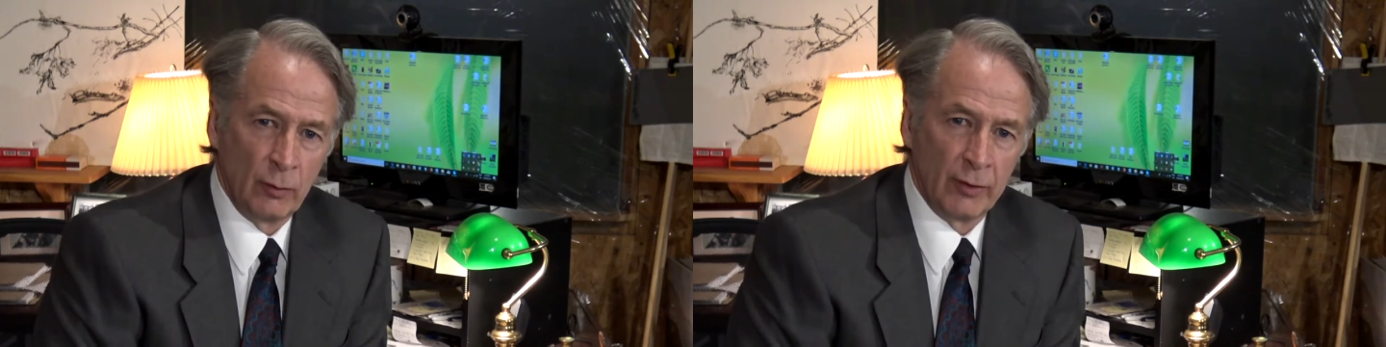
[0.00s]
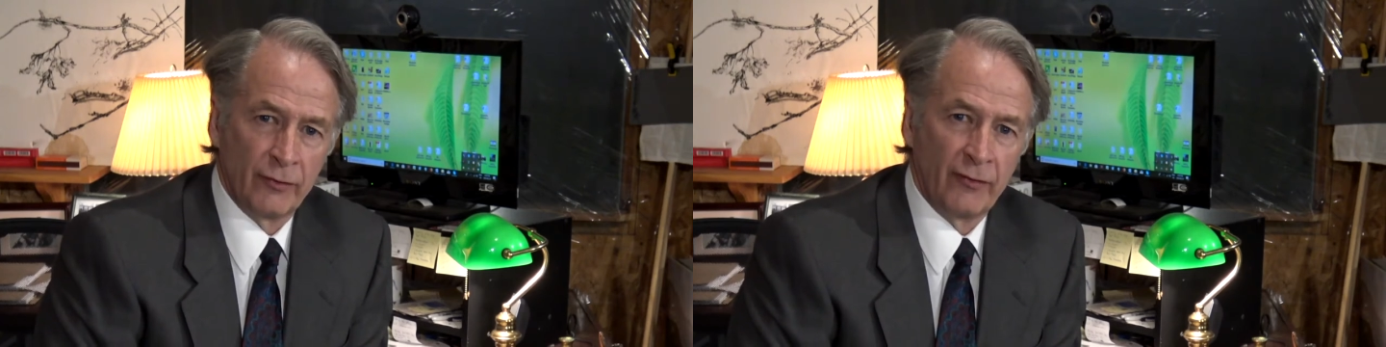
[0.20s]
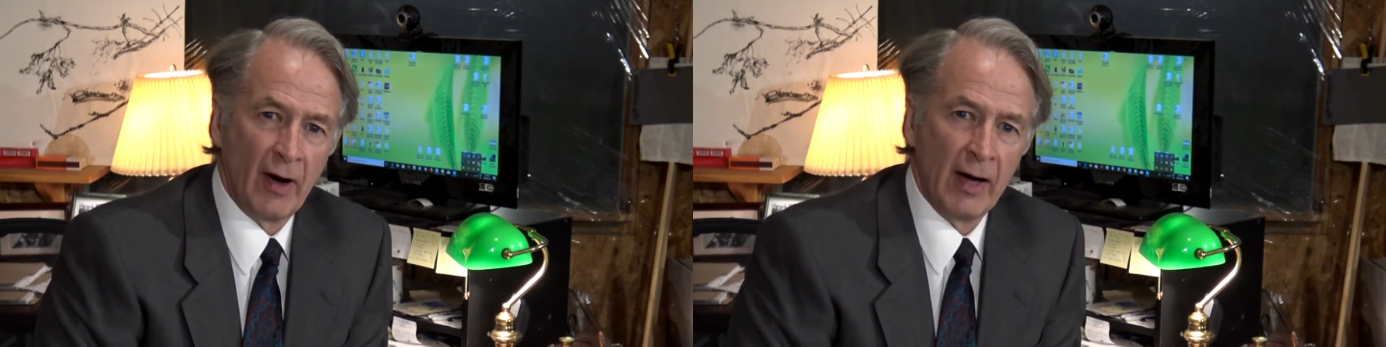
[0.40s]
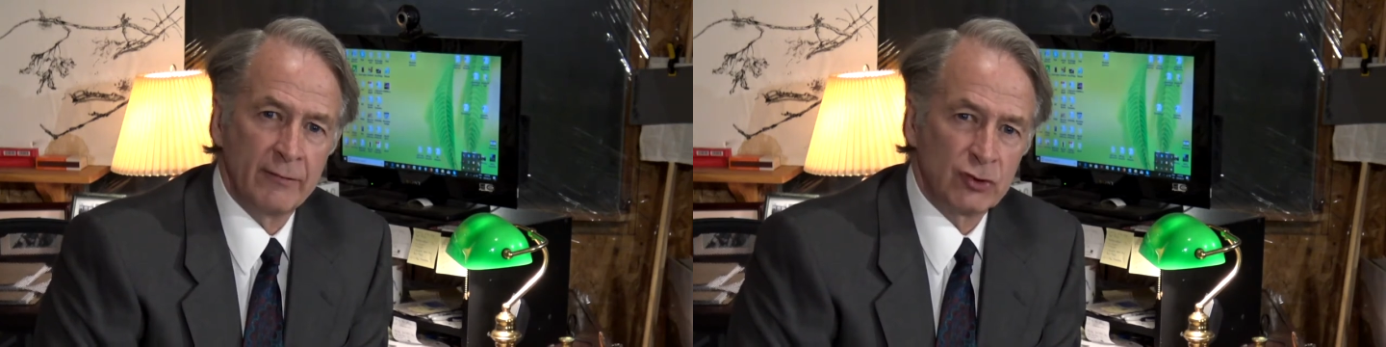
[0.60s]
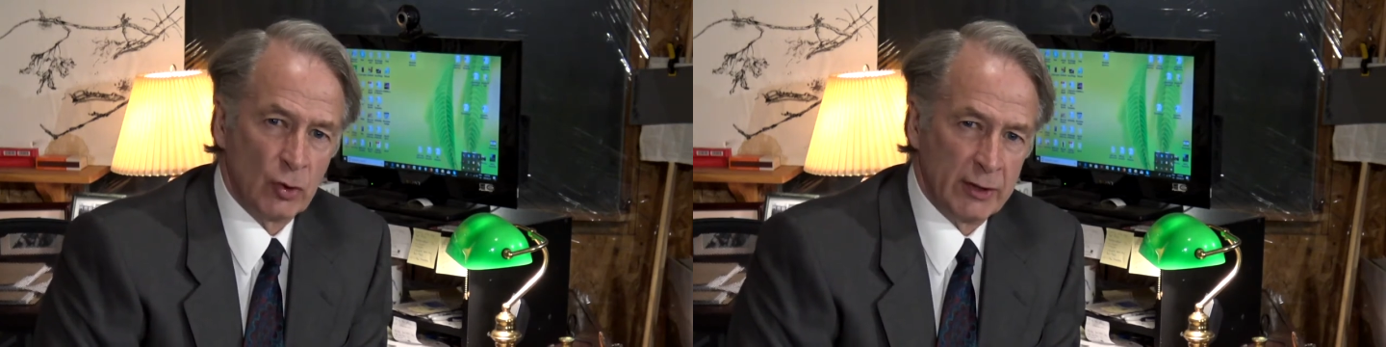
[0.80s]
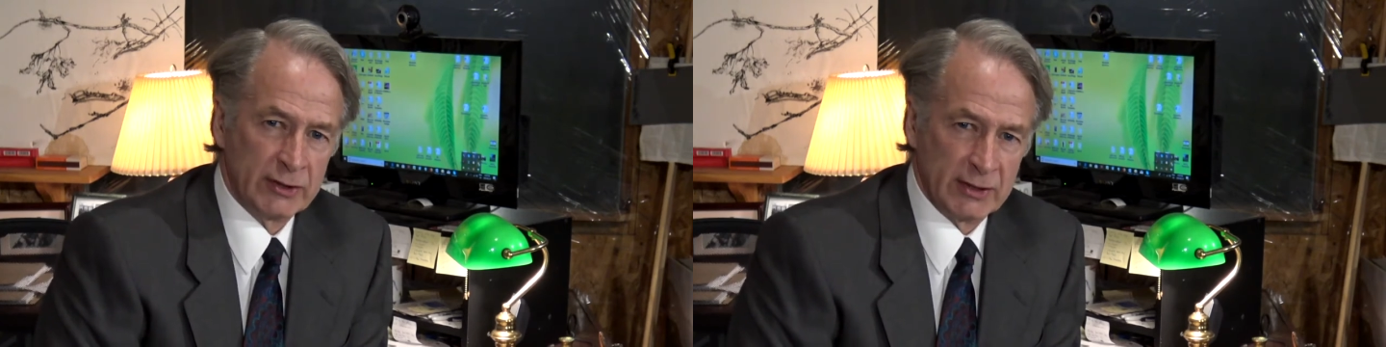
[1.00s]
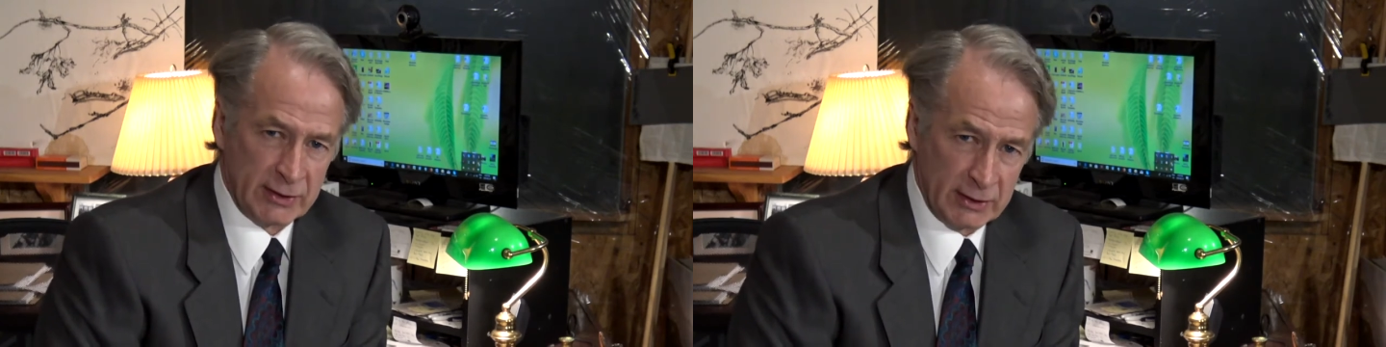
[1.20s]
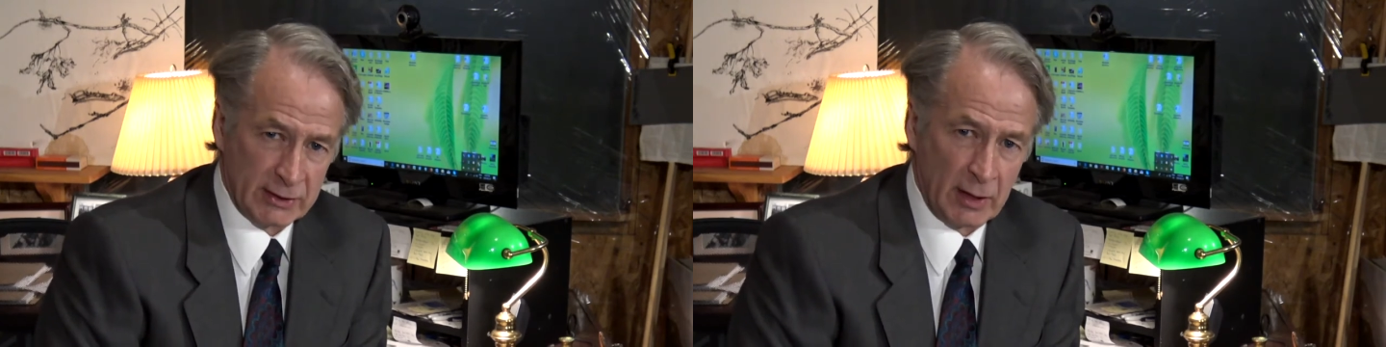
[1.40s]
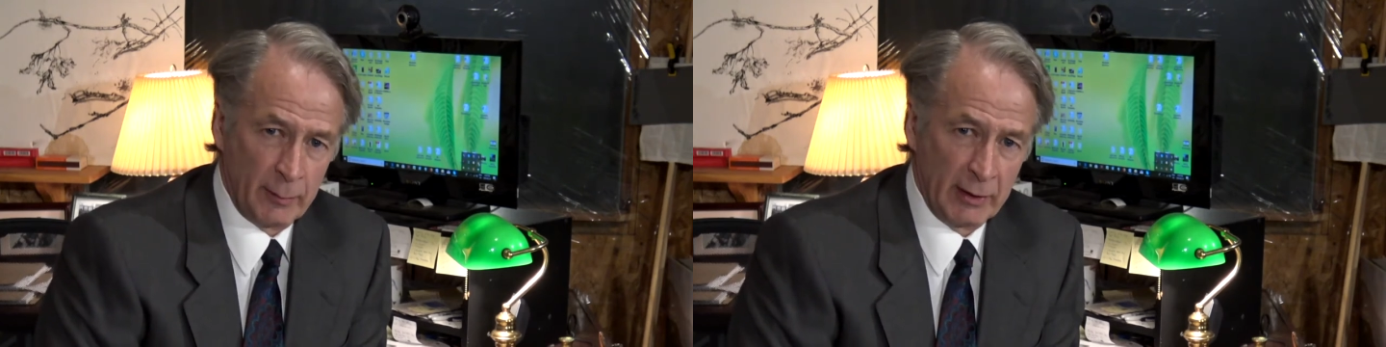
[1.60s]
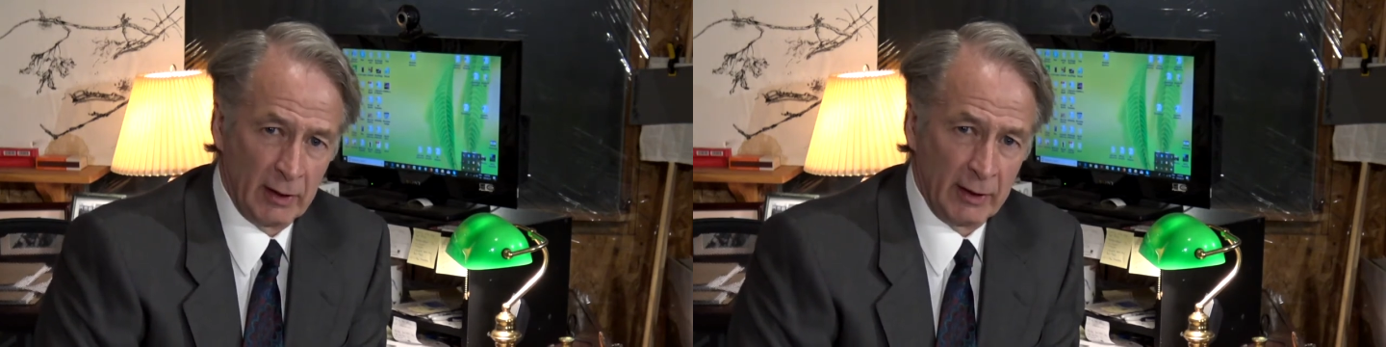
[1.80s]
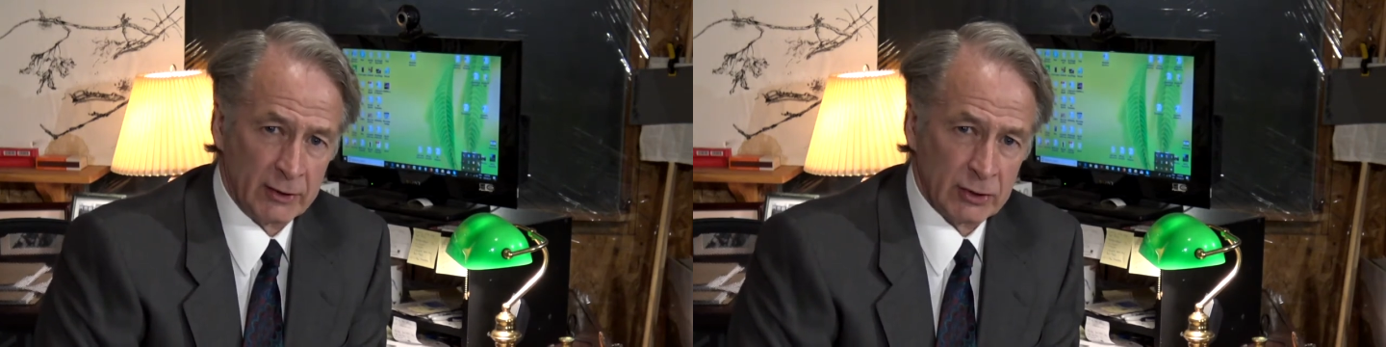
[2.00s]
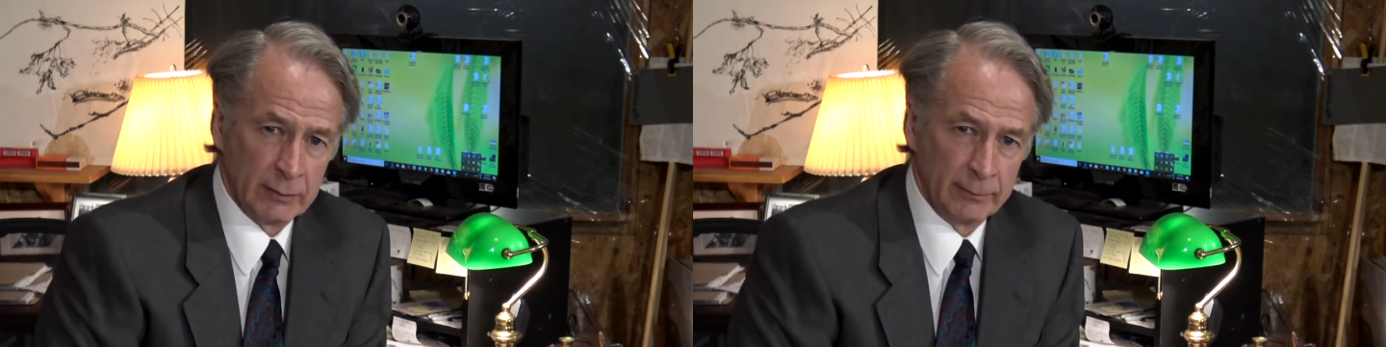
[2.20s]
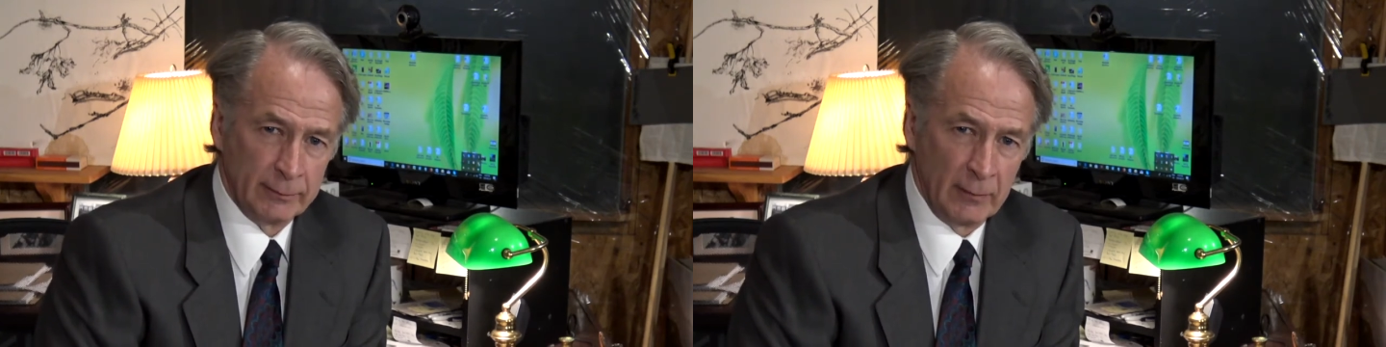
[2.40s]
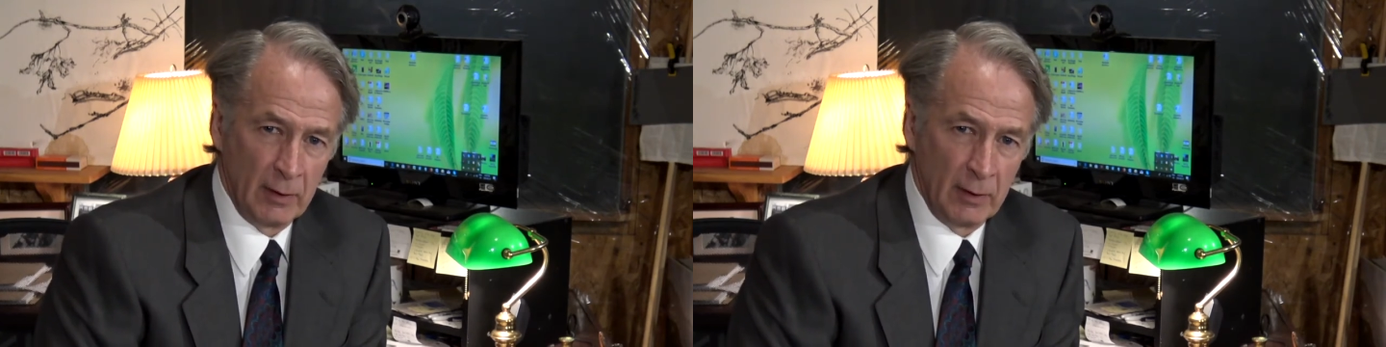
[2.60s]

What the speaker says: with five choices this coming election,